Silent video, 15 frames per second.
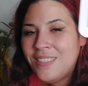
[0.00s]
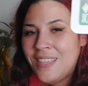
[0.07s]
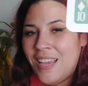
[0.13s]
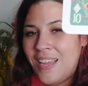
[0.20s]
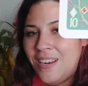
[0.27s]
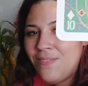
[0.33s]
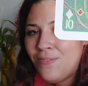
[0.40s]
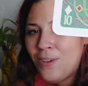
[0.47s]

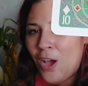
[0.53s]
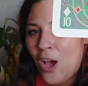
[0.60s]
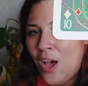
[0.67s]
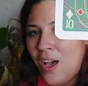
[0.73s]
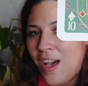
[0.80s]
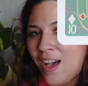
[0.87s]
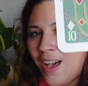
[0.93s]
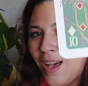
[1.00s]
Ten of
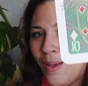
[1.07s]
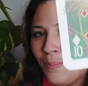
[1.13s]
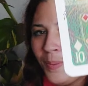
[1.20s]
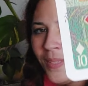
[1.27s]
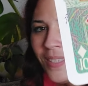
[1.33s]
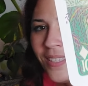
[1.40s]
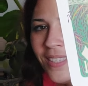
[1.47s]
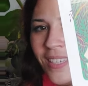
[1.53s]

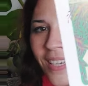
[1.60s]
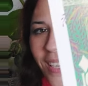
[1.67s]
cups